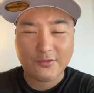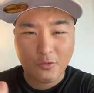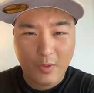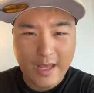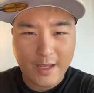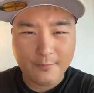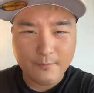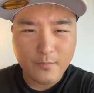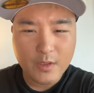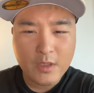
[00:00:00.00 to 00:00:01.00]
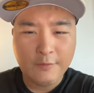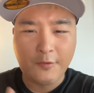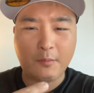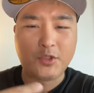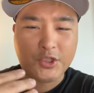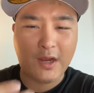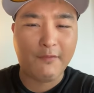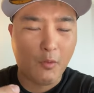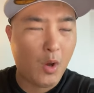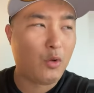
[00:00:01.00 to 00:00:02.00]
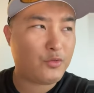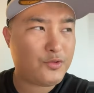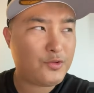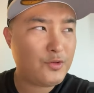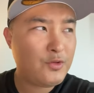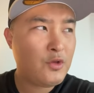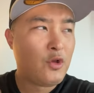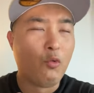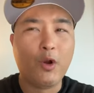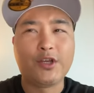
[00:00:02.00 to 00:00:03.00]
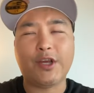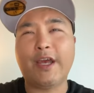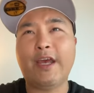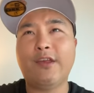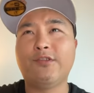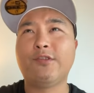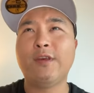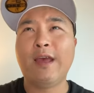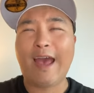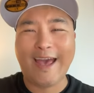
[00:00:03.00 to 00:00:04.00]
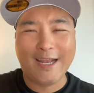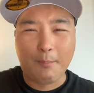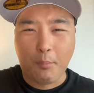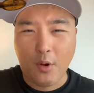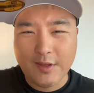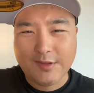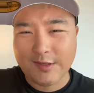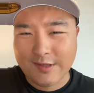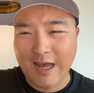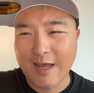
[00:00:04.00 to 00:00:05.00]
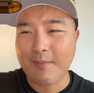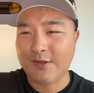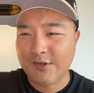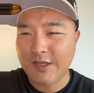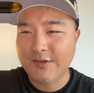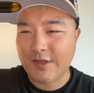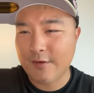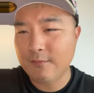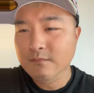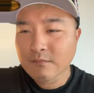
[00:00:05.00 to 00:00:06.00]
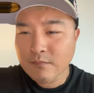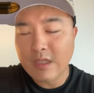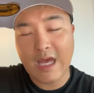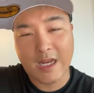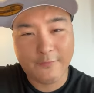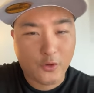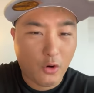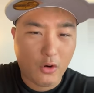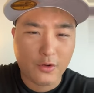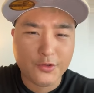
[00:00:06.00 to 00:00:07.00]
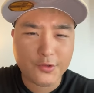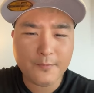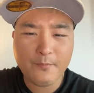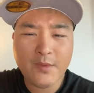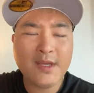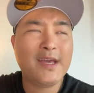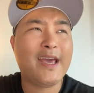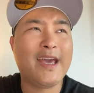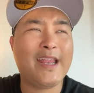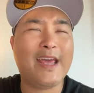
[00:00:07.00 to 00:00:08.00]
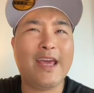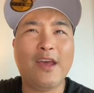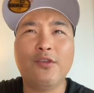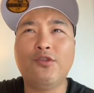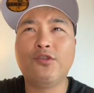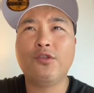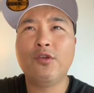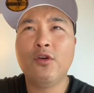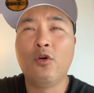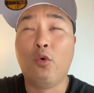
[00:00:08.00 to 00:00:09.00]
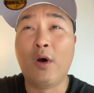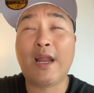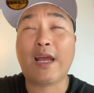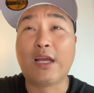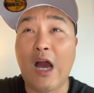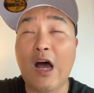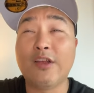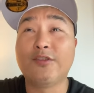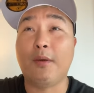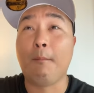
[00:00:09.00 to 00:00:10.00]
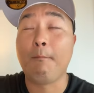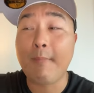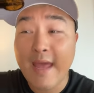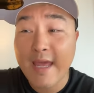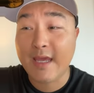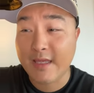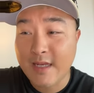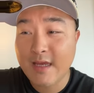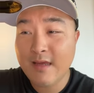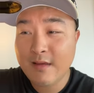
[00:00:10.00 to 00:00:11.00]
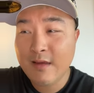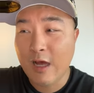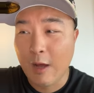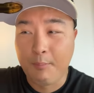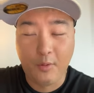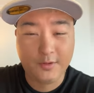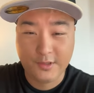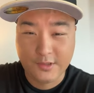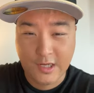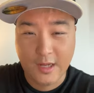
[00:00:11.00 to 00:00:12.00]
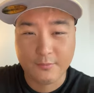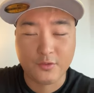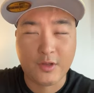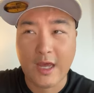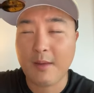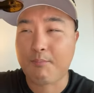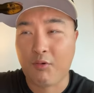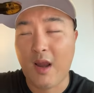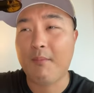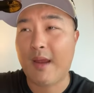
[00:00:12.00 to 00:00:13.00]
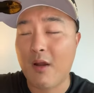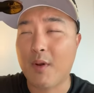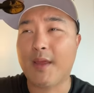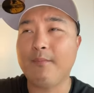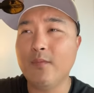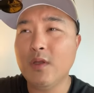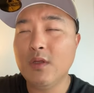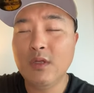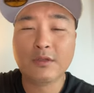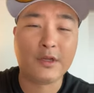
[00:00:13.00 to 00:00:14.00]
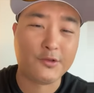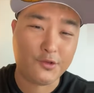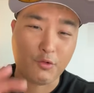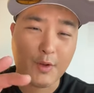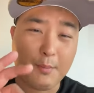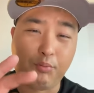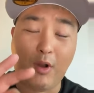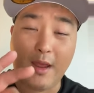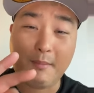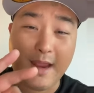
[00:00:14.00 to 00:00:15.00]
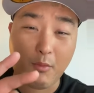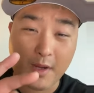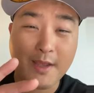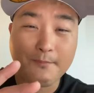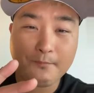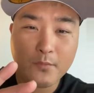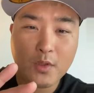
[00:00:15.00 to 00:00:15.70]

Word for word: days away from Shavuot, which is an appointed time and season. And of course, it is one of God's main appointed times, okay? Primary. There's three primary,